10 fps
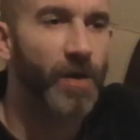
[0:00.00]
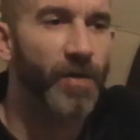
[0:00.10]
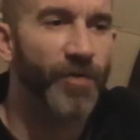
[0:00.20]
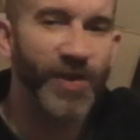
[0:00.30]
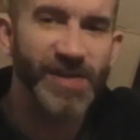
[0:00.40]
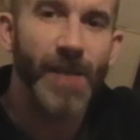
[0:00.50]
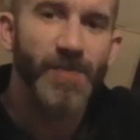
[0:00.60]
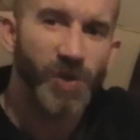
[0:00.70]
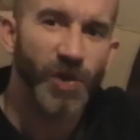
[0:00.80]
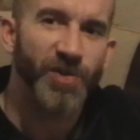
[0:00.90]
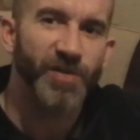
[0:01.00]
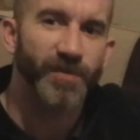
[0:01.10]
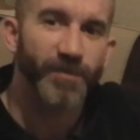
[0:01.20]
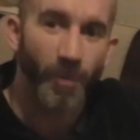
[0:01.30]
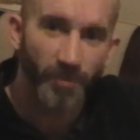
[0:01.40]
this episode,
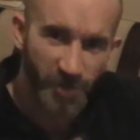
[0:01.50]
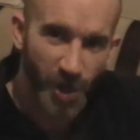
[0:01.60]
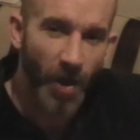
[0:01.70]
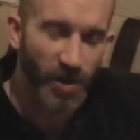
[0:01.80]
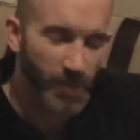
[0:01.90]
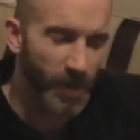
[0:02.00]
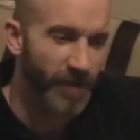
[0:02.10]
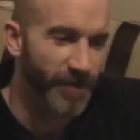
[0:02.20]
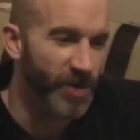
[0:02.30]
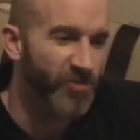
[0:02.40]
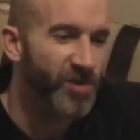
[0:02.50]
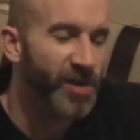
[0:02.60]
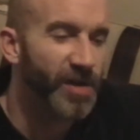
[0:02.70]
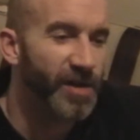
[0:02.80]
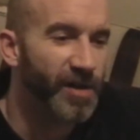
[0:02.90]
from Sherlock's point of view,
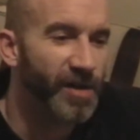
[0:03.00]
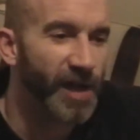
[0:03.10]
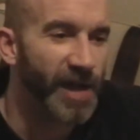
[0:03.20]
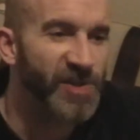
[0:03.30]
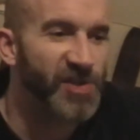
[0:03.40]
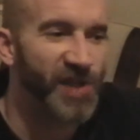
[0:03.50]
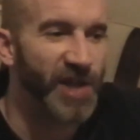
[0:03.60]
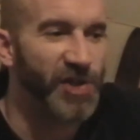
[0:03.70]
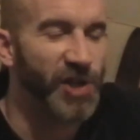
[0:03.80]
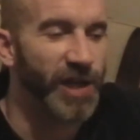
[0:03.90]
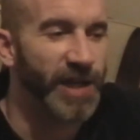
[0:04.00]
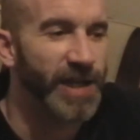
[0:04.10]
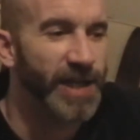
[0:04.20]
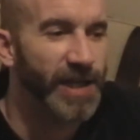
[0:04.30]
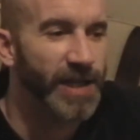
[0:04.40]
is essentially
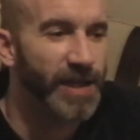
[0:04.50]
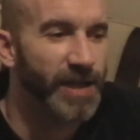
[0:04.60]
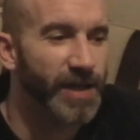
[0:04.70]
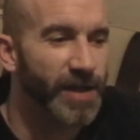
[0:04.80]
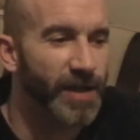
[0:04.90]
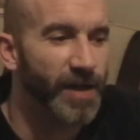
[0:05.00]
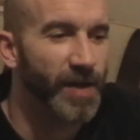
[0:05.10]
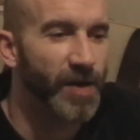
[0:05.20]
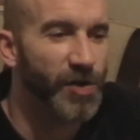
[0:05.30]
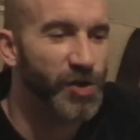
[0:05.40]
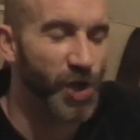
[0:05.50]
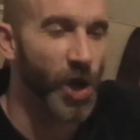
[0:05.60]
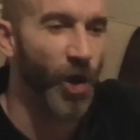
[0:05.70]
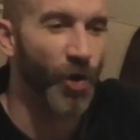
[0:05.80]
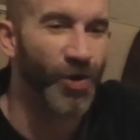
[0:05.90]

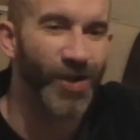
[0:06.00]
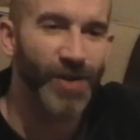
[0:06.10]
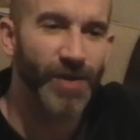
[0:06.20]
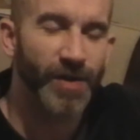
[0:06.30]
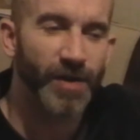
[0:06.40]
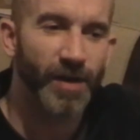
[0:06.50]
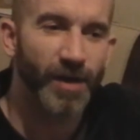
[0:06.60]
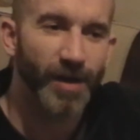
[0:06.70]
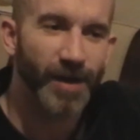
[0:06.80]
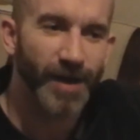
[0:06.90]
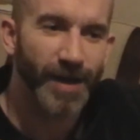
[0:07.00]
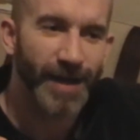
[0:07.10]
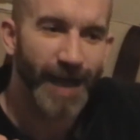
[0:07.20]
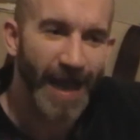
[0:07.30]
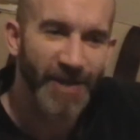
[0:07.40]
Sherlock
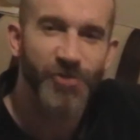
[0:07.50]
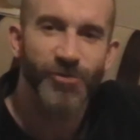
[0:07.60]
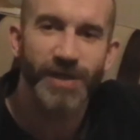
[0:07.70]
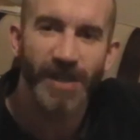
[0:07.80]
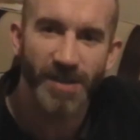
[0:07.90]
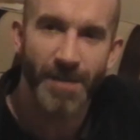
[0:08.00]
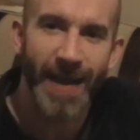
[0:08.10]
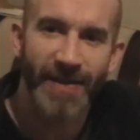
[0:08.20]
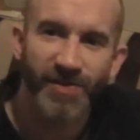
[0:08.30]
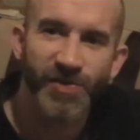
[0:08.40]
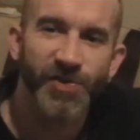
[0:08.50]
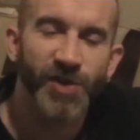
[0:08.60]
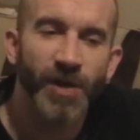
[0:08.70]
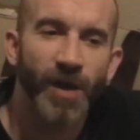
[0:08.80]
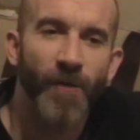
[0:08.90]
answering the
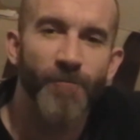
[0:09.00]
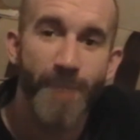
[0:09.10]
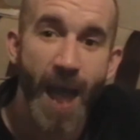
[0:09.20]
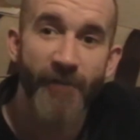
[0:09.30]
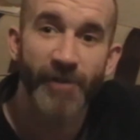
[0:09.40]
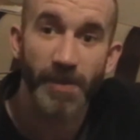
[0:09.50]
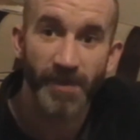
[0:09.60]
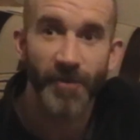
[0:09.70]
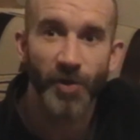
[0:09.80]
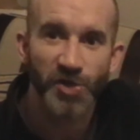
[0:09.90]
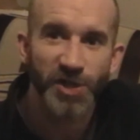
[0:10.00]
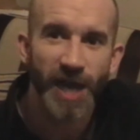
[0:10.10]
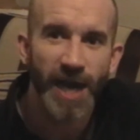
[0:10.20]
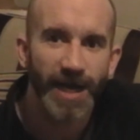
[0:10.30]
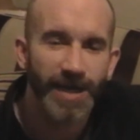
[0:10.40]
demands of Mary before she
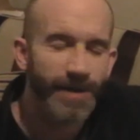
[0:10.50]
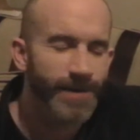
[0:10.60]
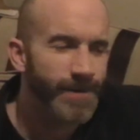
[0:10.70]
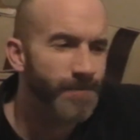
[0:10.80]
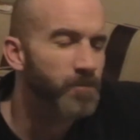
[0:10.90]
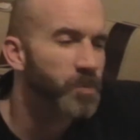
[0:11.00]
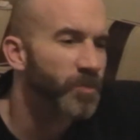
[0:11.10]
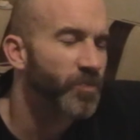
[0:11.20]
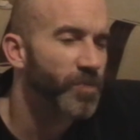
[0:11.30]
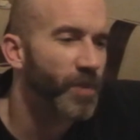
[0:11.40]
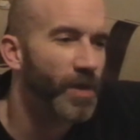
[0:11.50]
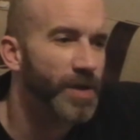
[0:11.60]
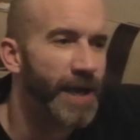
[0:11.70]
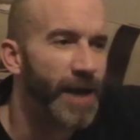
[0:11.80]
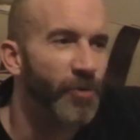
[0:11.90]
died.
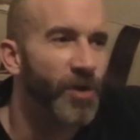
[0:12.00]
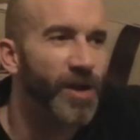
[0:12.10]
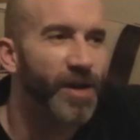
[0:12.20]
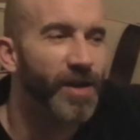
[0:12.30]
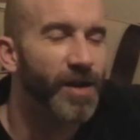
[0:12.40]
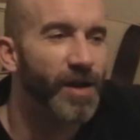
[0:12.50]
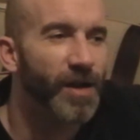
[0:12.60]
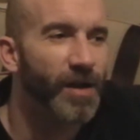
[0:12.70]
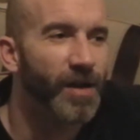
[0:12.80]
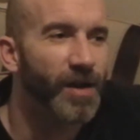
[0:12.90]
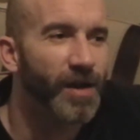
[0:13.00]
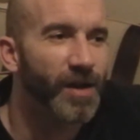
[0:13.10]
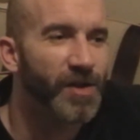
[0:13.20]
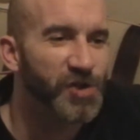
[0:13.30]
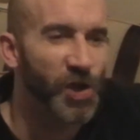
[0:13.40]
Now,
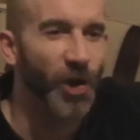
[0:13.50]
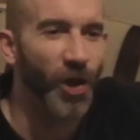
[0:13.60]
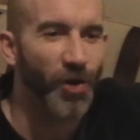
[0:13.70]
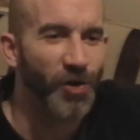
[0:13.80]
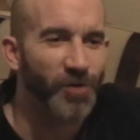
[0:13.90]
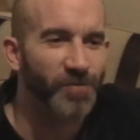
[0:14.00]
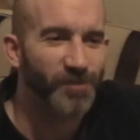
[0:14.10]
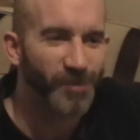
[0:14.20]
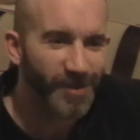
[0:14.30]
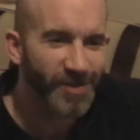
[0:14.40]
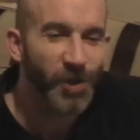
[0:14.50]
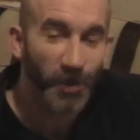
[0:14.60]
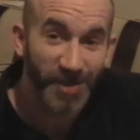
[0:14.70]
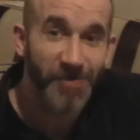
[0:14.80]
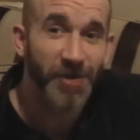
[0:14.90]
Sherlock took
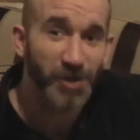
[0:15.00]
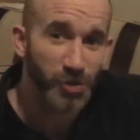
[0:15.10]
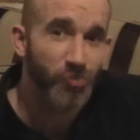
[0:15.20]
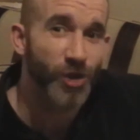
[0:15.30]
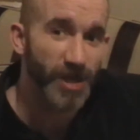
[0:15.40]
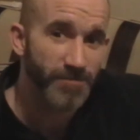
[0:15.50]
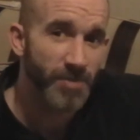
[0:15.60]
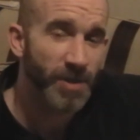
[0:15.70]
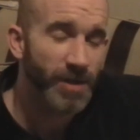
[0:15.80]
it to the extreme.